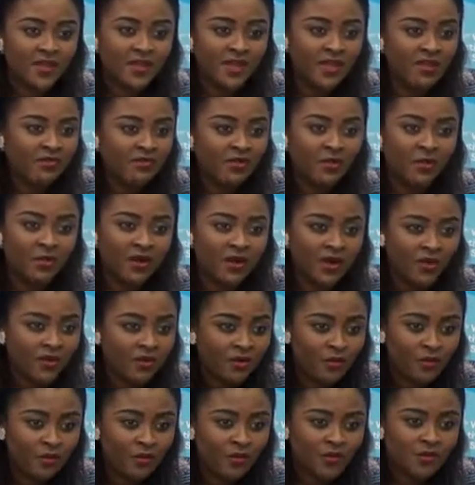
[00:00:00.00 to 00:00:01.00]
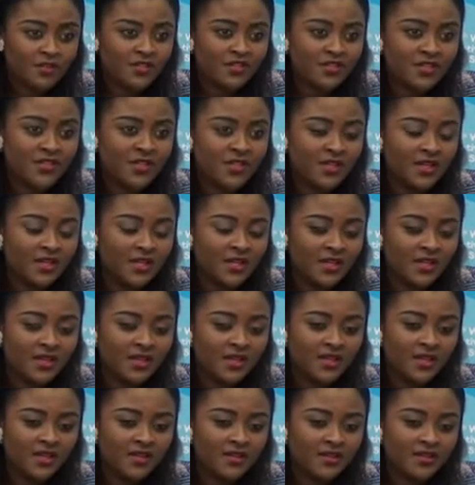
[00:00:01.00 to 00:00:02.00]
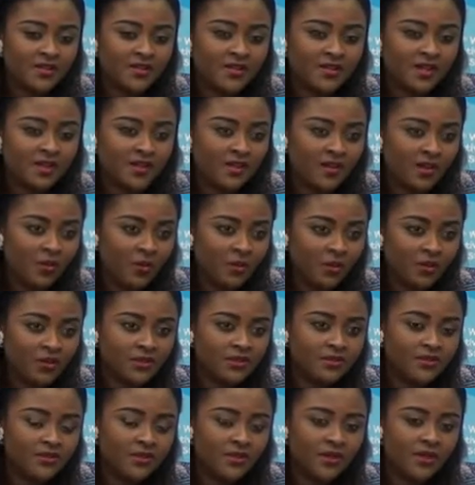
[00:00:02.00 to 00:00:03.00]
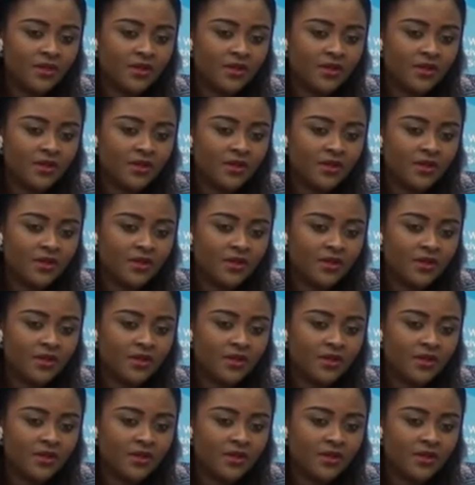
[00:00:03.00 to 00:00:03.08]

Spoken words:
everywhere almost in the world.